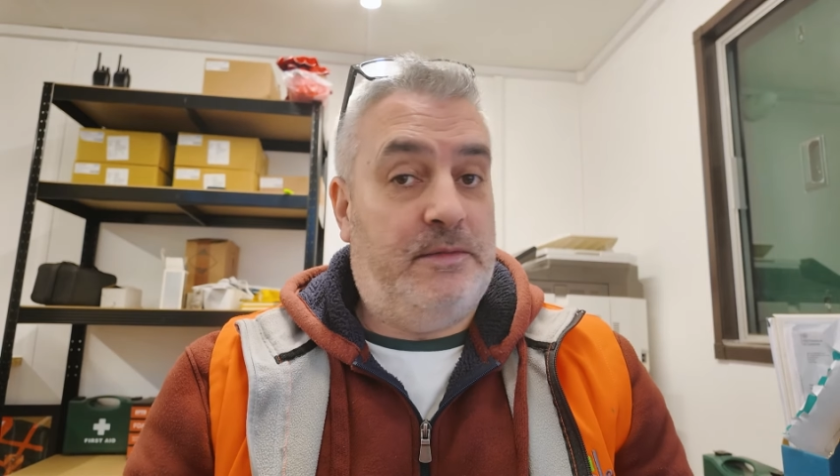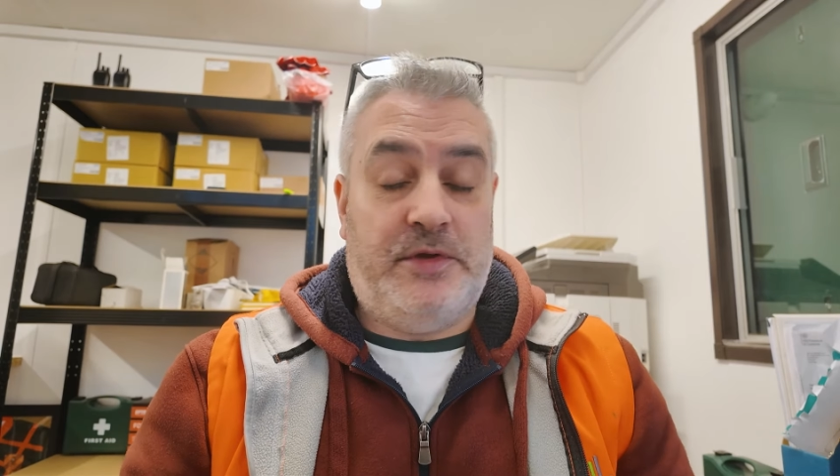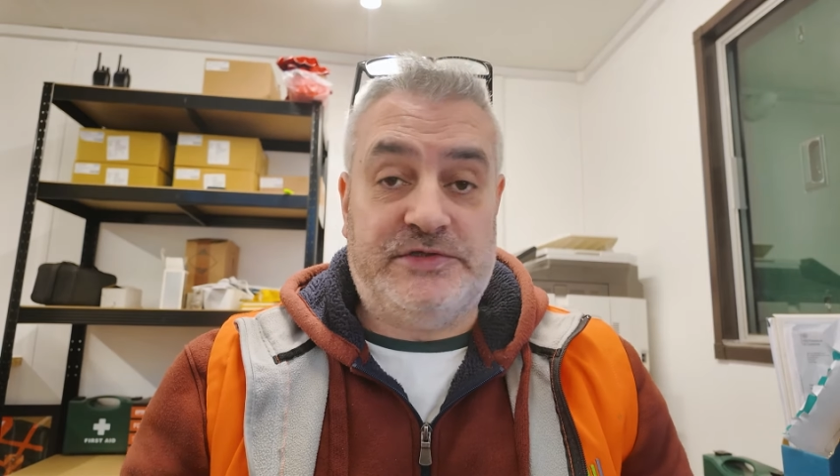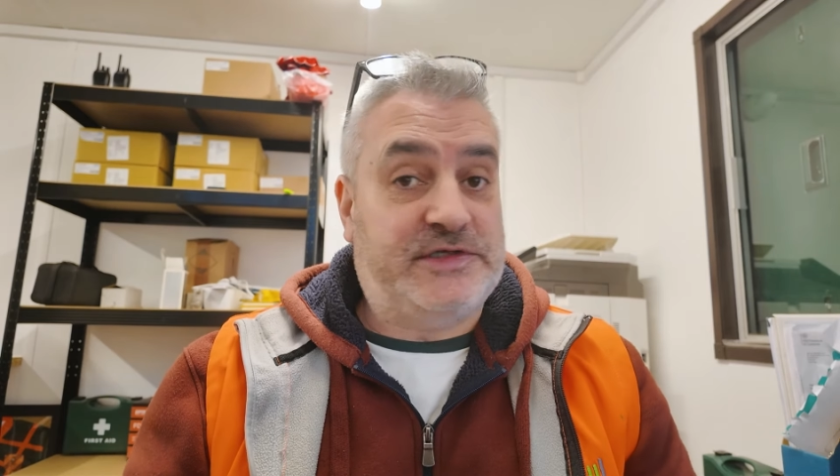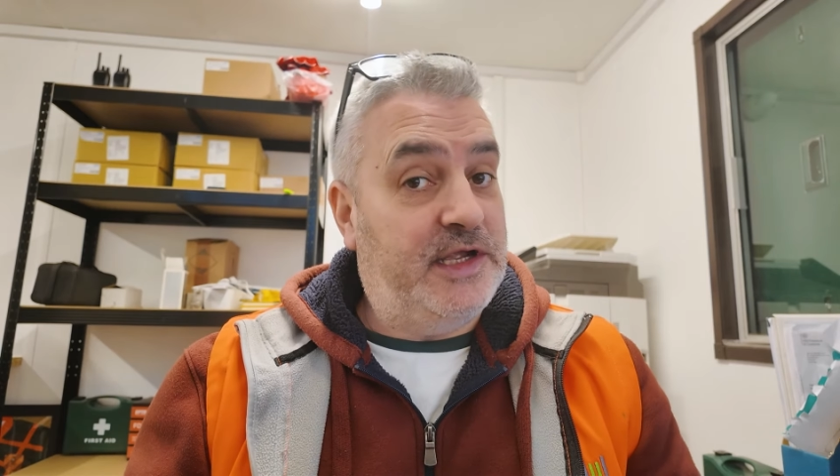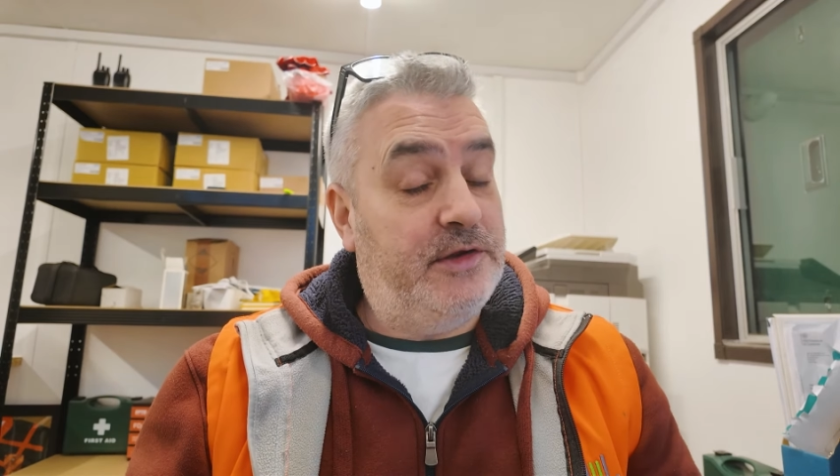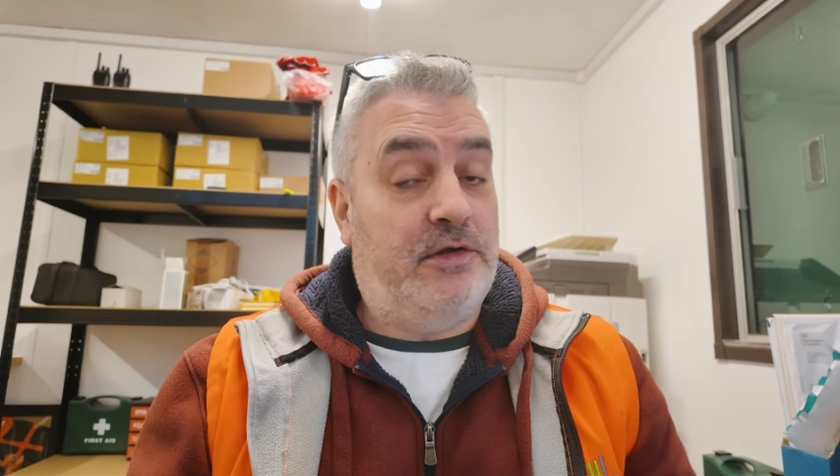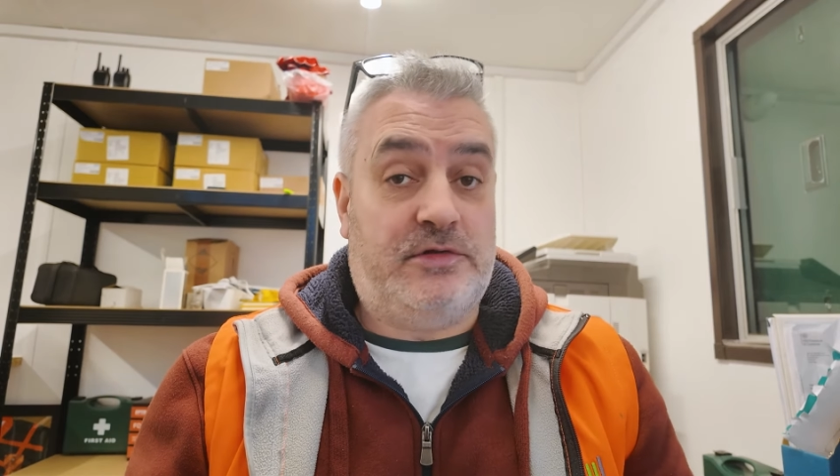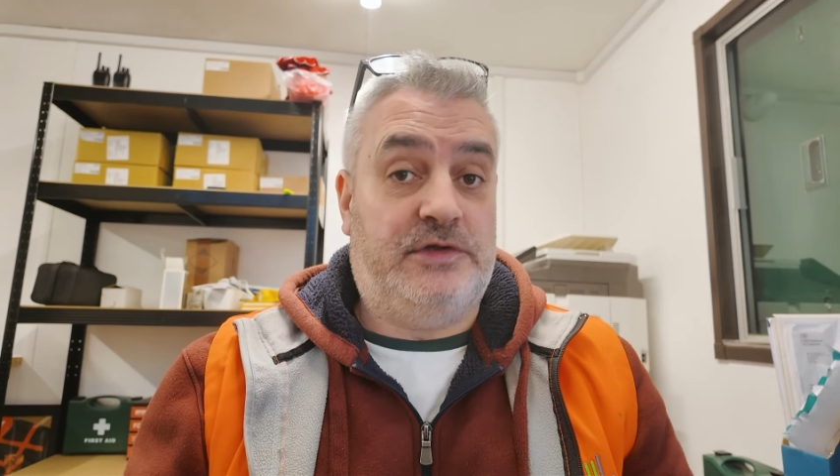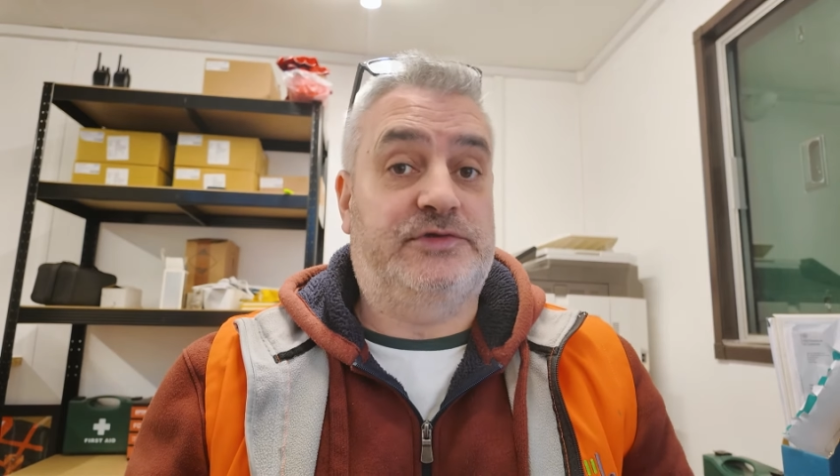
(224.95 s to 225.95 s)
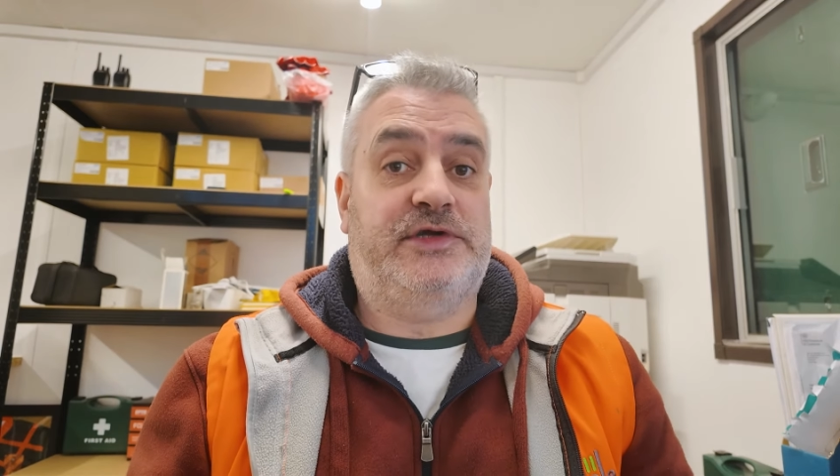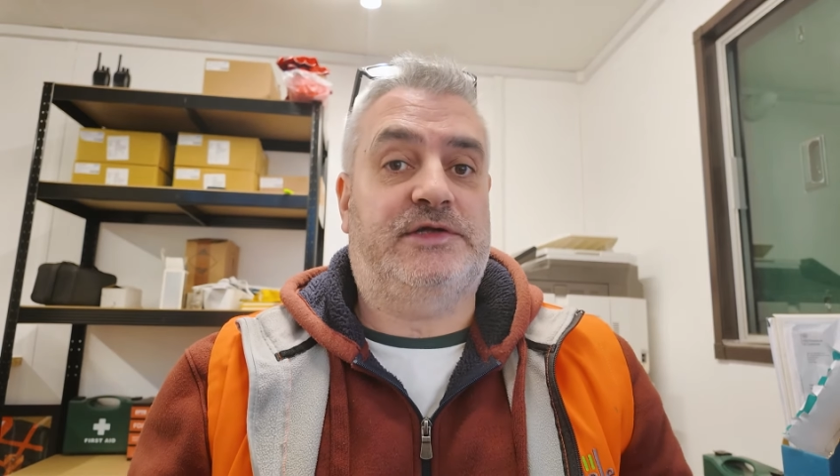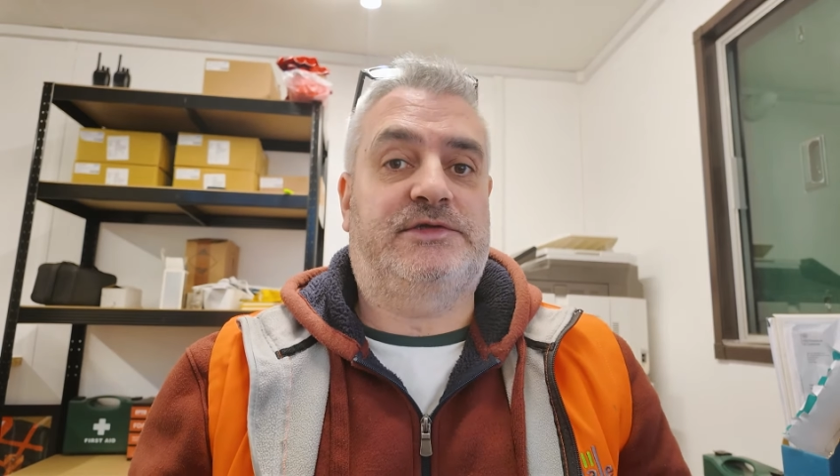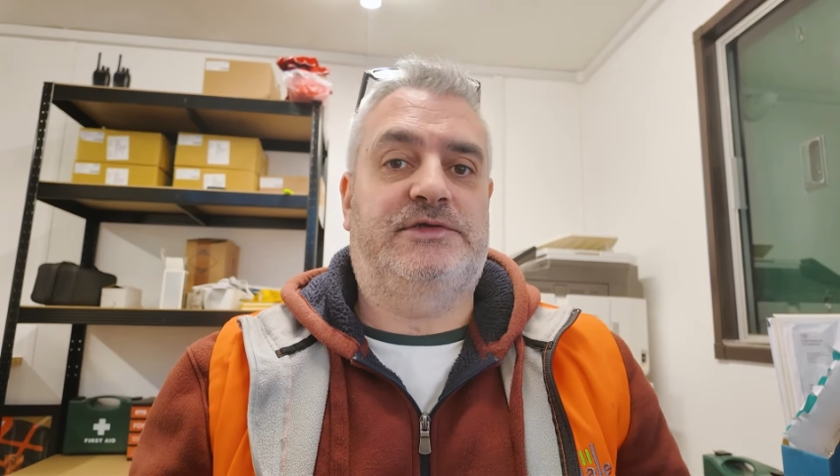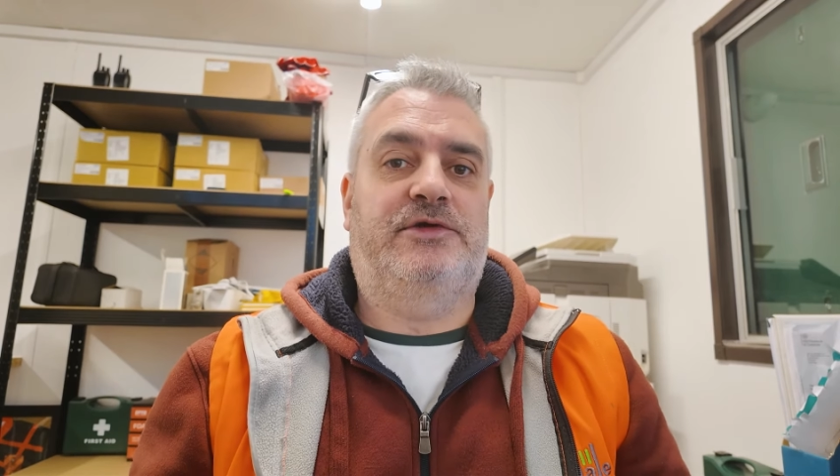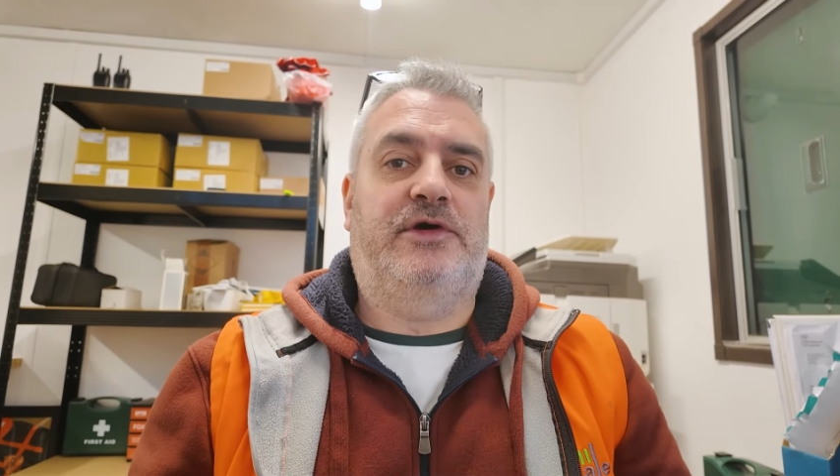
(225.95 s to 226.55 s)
I'm not saying all contractors,